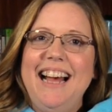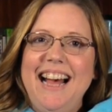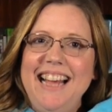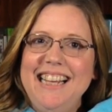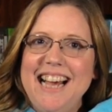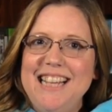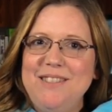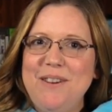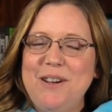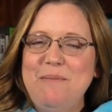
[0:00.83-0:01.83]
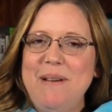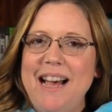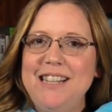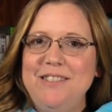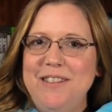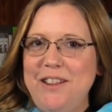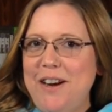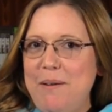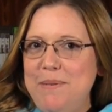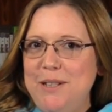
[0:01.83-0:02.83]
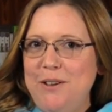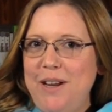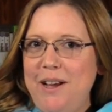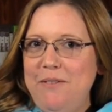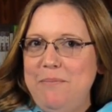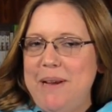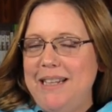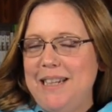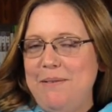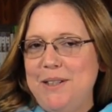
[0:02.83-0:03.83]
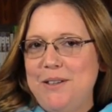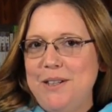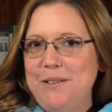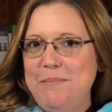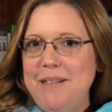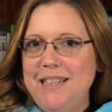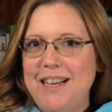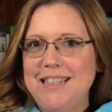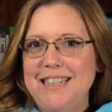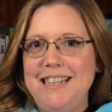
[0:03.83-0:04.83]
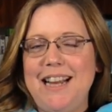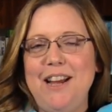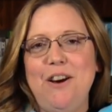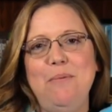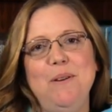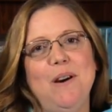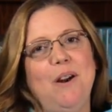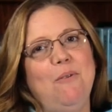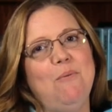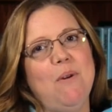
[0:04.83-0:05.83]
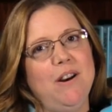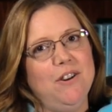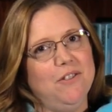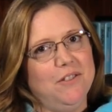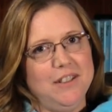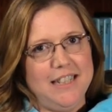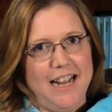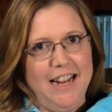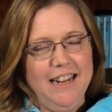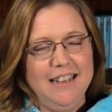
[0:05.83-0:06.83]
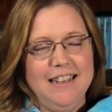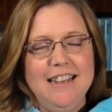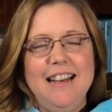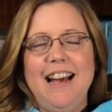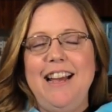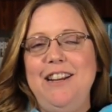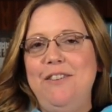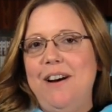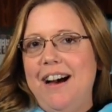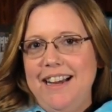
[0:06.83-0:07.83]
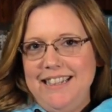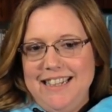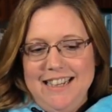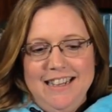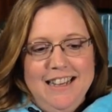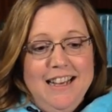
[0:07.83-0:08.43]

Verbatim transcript: Hi, guys. Welcome back to another episode of Bedtime Stories with Miss Austin. I hope you had a wonderful day. I know I did.